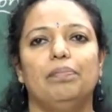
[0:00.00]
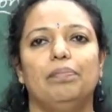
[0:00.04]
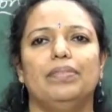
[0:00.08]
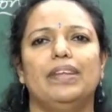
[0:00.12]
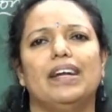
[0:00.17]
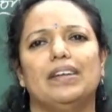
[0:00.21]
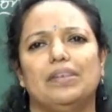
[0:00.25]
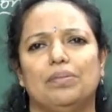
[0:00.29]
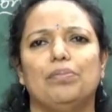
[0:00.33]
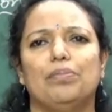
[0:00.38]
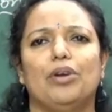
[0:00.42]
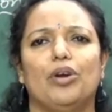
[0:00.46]

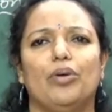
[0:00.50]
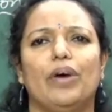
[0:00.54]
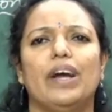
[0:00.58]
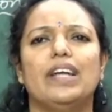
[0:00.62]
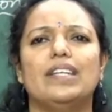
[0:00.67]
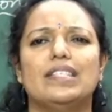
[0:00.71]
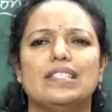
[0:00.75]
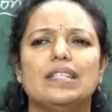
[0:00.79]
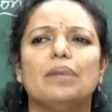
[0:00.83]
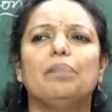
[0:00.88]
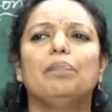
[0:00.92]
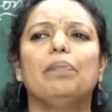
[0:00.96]
that
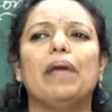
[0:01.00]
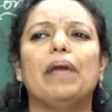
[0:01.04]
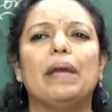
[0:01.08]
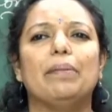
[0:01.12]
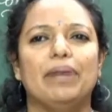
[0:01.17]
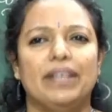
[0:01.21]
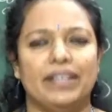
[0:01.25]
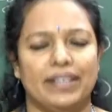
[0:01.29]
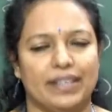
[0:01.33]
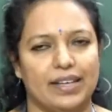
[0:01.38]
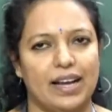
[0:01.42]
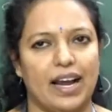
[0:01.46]
provides the
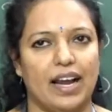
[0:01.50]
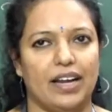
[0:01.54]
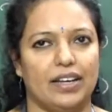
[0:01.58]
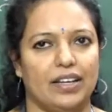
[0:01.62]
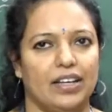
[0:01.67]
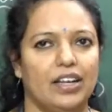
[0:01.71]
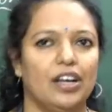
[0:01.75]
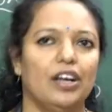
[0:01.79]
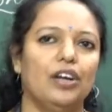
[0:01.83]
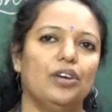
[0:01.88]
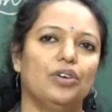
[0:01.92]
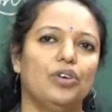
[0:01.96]
payment card
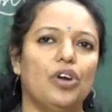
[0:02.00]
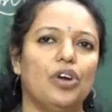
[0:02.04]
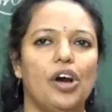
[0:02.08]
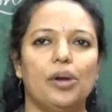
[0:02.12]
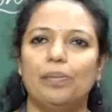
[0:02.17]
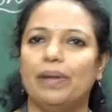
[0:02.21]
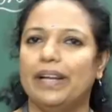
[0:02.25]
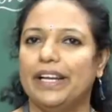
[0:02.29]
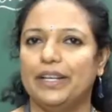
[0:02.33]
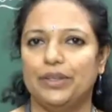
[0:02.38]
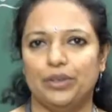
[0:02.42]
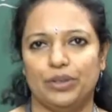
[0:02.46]

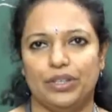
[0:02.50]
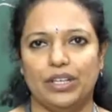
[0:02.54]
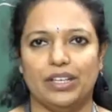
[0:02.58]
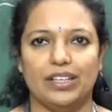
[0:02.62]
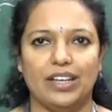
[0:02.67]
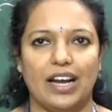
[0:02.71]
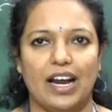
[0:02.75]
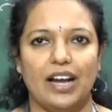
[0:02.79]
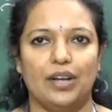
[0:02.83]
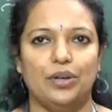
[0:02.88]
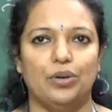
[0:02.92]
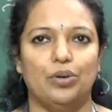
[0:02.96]
normally to the
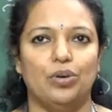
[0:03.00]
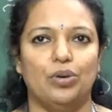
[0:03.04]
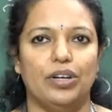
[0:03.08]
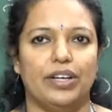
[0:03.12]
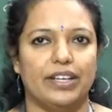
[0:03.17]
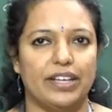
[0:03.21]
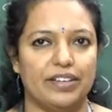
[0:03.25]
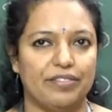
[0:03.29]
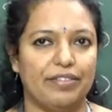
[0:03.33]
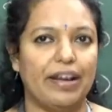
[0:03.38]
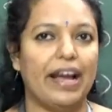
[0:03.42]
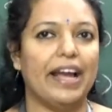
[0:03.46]
card holder.
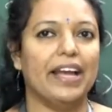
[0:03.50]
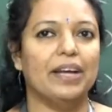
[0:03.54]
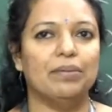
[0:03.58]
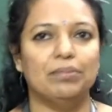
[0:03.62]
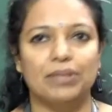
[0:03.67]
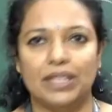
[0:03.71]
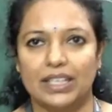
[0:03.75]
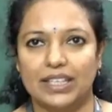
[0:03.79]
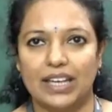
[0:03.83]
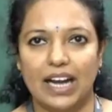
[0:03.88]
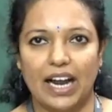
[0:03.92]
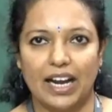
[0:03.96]
If I am
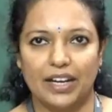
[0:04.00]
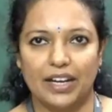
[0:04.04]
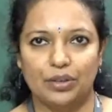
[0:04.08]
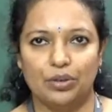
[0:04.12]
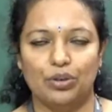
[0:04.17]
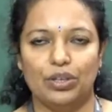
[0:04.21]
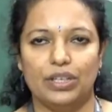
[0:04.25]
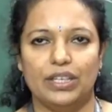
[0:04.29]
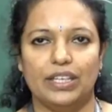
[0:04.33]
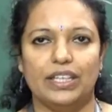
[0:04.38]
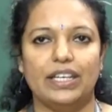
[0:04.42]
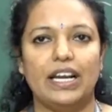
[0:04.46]
the card
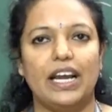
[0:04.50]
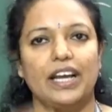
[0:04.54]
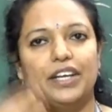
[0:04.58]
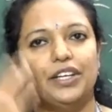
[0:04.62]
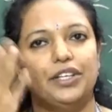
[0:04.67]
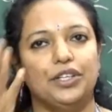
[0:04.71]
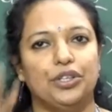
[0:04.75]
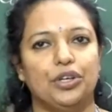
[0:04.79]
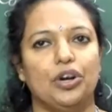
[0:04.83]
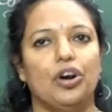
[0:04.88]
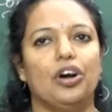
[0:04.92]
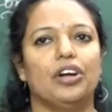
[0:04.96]
holder and
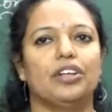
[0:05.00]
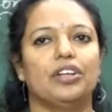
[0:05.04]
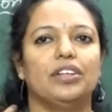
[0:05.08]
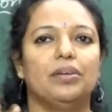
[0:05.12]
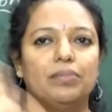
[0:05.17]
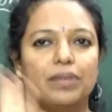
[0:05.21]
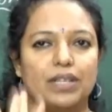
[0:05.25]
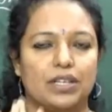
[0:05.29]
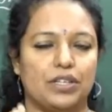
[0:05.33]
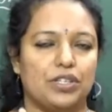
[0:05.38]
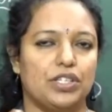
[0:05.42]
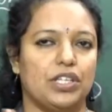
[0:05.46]
you are the
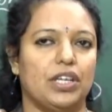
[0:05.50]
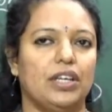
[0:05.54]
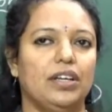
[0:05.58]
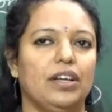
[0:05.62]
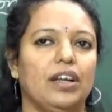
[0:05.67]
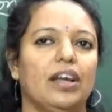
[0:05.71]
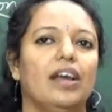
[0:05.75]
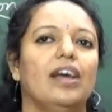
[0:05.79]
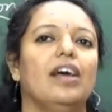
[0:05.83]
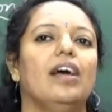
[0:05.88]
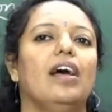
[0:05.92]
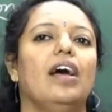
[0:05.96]
merchant,
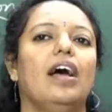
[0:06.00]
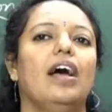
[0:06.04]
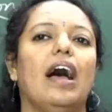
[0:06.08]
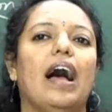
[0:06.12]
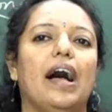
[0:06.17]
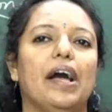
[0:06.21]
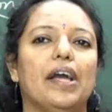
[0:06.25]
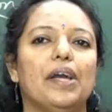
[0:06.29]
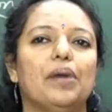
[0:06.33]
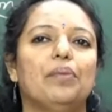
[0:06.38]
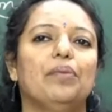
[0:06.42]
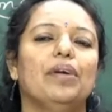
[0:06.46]

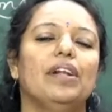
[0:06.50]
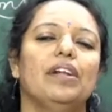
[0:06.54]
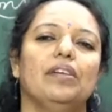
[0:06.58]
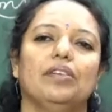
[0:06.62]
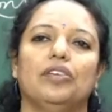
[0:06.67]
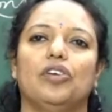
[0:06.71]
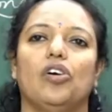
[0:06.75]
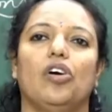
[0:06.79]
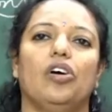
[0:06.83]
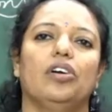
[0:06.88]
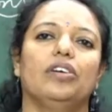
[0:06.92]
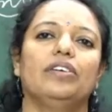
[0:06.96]
I will
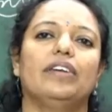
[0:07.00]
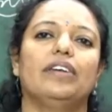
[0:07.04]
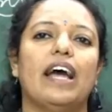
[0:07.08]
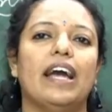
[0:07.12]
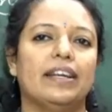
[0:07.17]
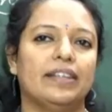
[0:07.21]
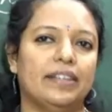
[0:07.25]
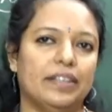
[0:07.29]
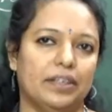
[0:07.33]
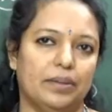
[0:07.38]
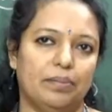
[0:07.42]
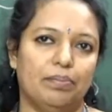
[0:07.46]

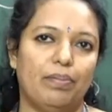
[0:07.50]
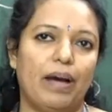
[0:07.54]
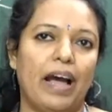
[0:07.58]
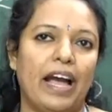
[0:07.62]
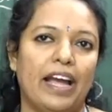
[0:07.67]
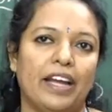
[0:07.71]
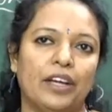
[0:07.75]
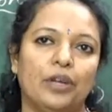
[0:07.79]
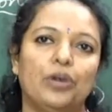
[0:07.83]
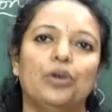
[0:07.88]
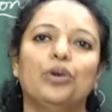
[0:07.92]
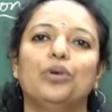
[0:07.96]
contact the
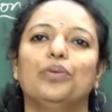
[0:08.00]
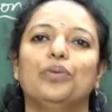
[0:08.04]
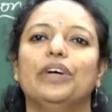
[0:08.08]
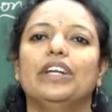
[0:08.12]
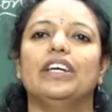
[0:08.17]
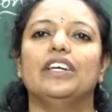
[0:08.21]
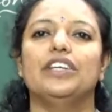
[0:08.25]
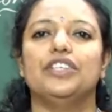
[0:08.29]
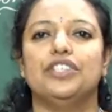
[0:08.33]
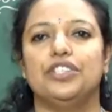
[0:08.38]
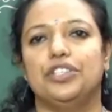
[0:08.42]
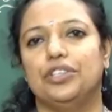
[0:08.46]
bank who will
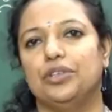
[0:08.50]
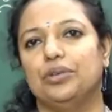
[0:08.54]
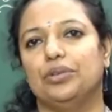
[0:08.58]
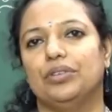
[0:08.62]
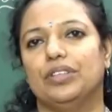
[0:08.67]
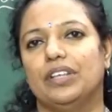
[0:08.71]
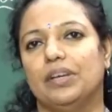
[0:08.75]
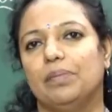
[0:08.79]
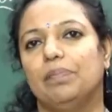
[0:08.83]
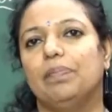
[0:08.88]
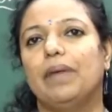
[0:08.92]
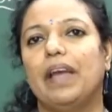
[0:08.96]
issue
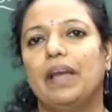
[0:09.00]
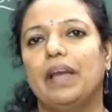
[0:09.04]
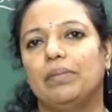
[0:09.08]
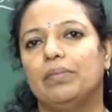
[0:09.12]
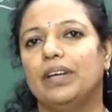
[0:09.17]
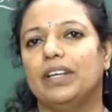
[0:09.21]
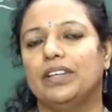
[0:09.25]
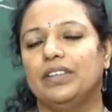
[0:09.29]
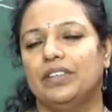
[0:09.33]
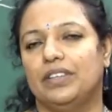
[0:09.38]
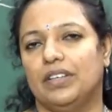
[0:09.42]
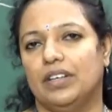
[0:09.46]
the
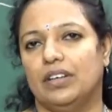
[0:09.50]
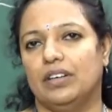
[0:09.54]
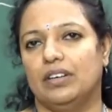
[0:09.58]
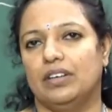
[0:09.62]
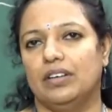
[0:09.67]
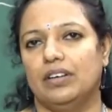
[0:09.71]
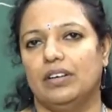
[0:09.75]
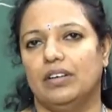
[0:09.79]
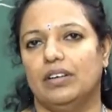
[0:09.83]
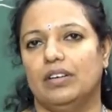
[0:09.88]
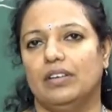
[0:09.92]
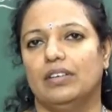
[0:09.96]
payment
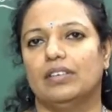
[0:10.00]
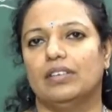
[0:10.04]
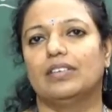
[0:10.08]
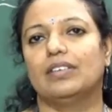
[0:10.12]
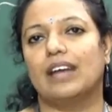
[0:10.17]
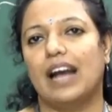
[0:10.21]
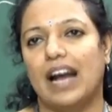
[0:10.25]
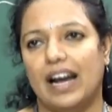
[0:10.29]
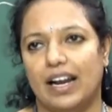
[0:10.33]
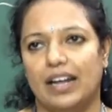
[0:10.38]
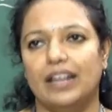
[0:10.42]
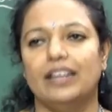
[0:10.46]

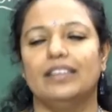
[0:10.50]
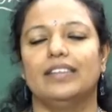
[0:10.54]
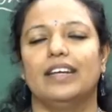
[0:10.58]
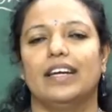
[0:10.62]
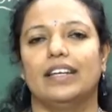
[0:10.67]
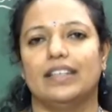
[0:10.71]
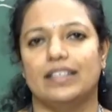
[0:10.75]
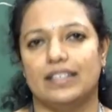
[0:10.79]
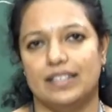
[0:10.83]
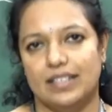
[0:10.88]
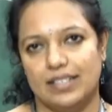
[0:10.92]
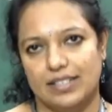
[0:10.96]
card,
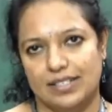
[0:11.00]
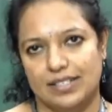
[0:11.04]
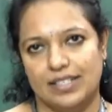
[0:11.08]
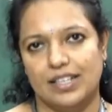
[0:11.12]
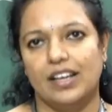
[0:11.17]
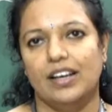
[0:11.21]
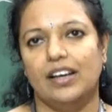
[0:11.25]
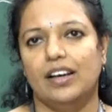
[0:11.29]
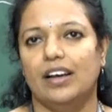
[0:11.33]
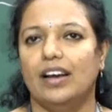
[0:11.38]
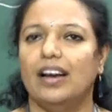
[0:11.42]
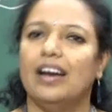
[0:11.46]
that is
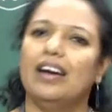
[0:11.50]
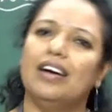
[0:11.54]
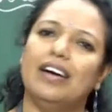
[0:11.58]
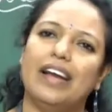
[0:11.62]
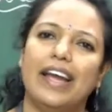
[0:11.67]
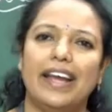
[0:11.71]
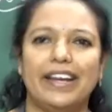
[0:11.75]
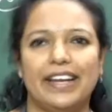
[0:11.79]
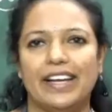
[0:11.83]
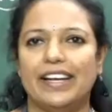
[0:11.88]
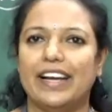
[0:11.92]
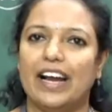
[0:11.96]

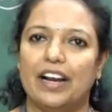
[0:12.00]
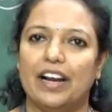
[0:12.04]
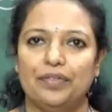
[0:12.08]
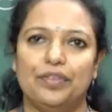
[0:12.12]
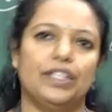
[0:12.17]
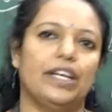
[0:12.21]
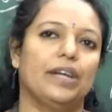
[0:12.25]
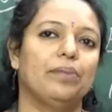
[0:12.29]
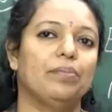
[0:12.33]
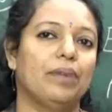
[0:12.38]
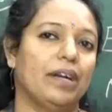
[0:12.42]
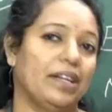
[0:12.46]
any card for
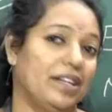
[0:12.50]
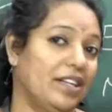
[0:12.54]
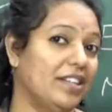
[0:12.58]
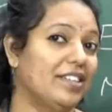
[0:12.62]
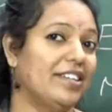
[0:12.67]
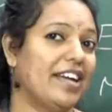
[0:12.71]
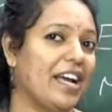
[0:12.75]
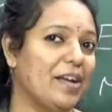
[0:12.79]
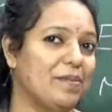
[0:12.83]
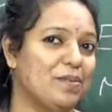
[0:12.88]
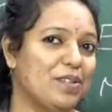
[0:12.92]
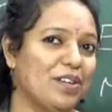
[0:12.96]
that matter.
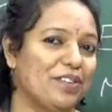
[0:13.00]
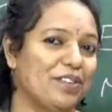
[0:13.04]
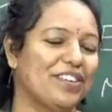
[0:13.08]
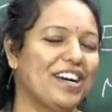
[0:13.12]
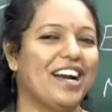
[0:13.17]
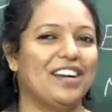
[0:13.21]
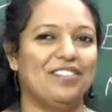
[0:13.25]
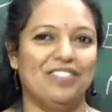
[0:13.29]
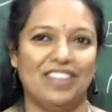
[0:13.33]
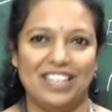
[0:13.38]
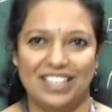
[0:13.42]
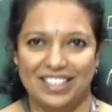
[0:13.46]
Types of
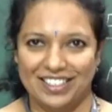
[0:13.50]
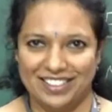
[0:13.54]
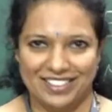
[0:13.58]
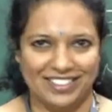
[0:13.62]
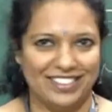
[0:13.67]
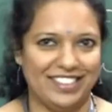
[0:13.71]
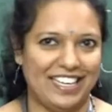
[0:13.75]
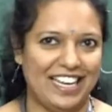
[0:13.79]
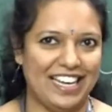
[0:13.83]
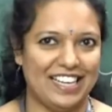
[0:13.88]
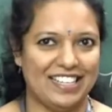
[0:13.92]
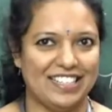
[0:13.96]
card we'll
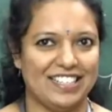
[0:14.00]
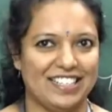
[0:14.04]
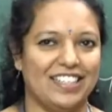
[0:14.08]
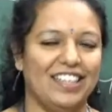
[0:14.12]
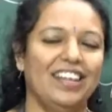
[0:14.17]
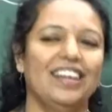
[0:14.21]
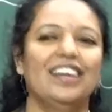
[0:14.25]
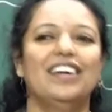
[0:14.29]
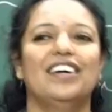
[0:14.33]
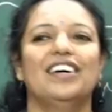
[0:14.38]
learn later.